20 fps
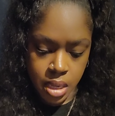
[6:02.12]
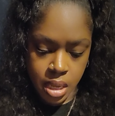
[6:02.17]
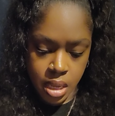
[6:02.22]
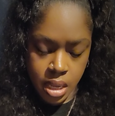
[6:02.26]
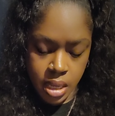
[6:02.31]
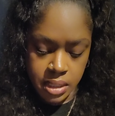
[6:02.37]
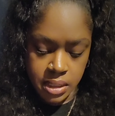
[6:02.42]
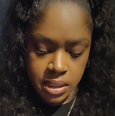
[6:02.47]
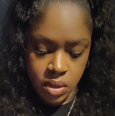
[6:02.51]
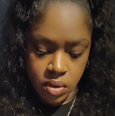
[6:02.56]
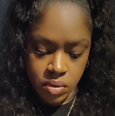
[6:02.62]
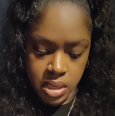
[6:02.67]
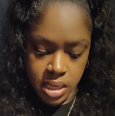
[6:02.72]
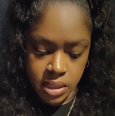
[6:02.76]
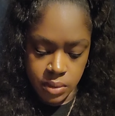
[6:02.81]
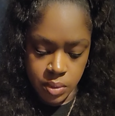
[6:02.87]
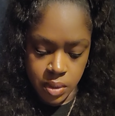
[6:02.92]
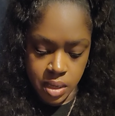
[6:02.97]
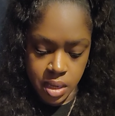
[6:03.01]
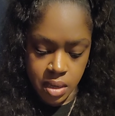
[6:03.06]
And so
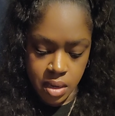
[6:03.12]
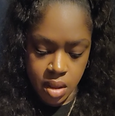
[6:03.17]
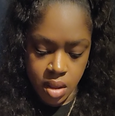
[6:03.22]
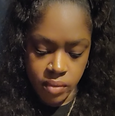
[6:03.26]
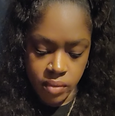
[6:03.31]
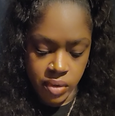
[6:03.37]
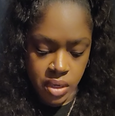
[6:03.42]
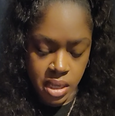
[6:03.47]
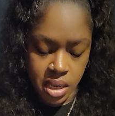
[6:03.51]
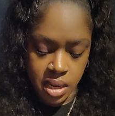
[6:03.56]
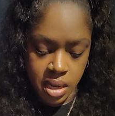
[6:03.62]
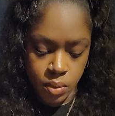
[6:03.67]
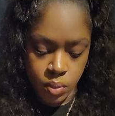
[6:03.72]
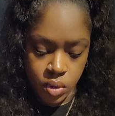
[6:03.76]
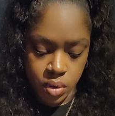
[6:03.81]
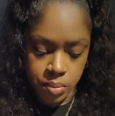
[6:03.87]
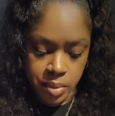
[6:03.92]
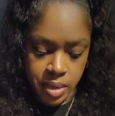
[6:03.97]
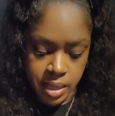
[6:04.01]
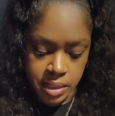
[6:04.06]
things were cut off. And again, that won't
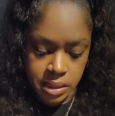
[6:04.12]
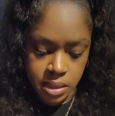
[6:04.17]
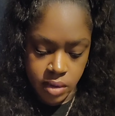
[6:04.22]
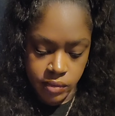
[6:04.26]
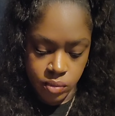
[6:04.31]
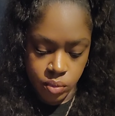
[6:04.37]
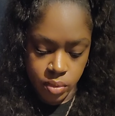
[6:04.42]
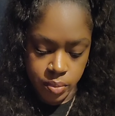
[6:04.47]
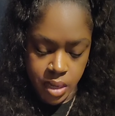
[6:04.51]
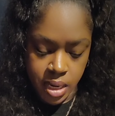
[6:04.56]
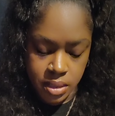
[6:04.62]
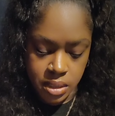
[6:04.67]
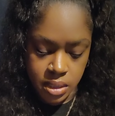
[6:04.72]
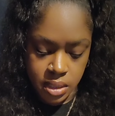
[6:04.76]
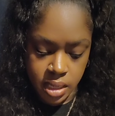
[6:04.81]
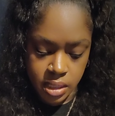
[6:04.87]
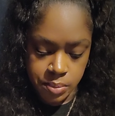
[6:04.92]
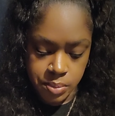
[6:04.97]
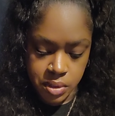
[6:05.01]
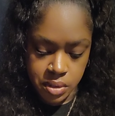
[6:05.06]
apply to everyone, but I did
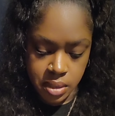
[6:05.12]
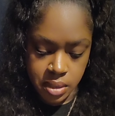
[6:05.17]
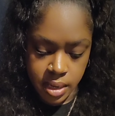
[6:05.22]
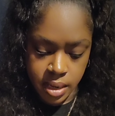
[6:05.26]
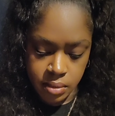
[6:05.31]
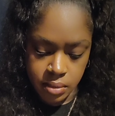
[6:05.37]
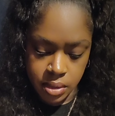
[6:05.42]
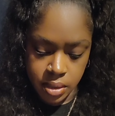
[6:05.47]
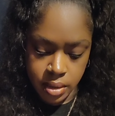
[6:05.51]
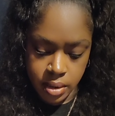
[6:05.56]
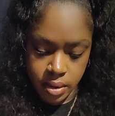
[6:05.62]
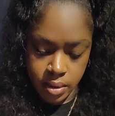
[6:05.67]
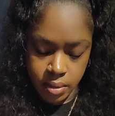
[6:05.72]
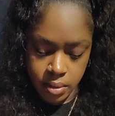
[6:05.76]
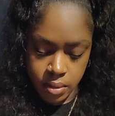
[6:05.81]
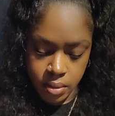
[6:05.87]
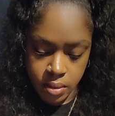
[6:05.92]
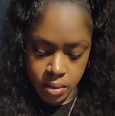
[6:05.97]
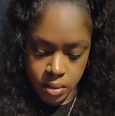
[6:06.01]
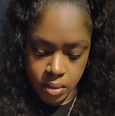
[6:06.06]
have to put that out there.
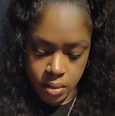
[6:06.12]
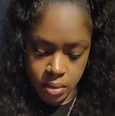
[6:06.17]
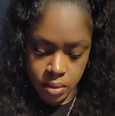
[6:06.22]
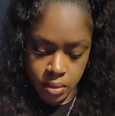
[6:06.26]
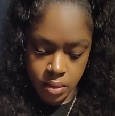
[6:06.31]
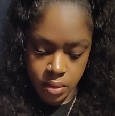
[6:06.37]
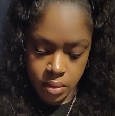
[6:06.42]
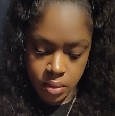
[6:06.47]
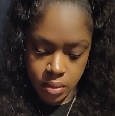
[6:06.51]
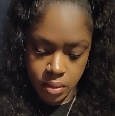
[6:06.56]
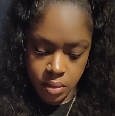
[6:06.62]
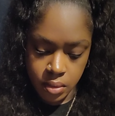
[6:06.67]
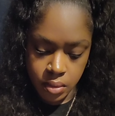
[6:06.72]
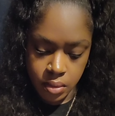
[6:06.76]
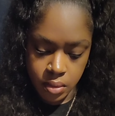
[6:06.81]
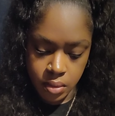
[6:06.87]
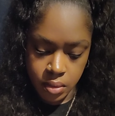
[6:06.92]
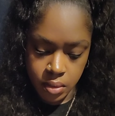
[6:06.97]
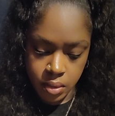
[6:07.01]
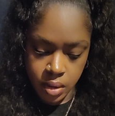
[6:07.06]

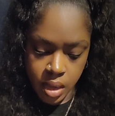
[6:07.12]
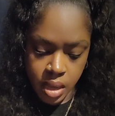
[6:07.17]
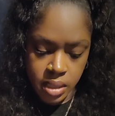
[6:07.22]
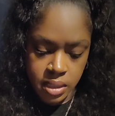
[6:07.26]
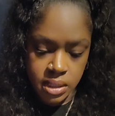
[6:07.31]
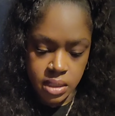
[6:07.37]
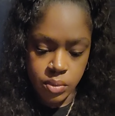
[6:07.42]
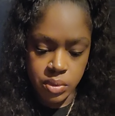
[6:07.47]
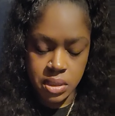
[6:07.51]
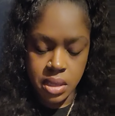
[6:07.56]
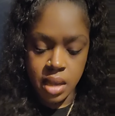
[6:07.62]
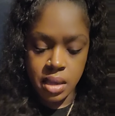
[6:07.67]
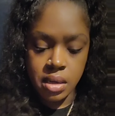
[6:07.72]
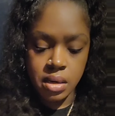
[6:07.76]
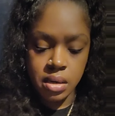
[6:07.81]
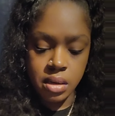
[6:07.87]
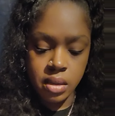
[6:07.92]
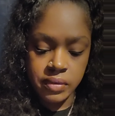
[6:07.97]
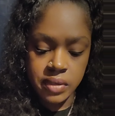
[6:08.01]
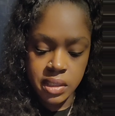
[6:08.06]
Someone's not
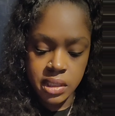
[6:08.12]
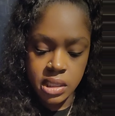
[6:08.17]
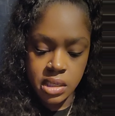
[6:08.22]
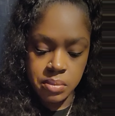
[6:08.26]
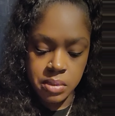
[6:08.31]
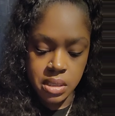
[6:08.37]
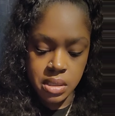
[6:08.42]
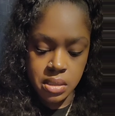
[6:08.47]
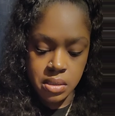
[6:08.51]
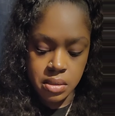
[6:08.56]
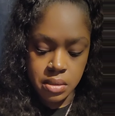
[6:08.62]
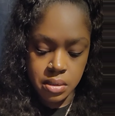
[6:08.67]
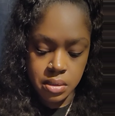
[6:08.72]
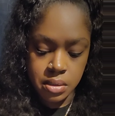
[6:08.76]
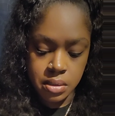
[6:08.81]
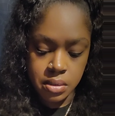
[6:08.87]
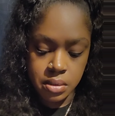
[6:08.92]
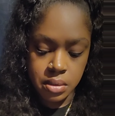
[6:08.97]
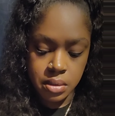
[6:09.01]
getting enough sleep either.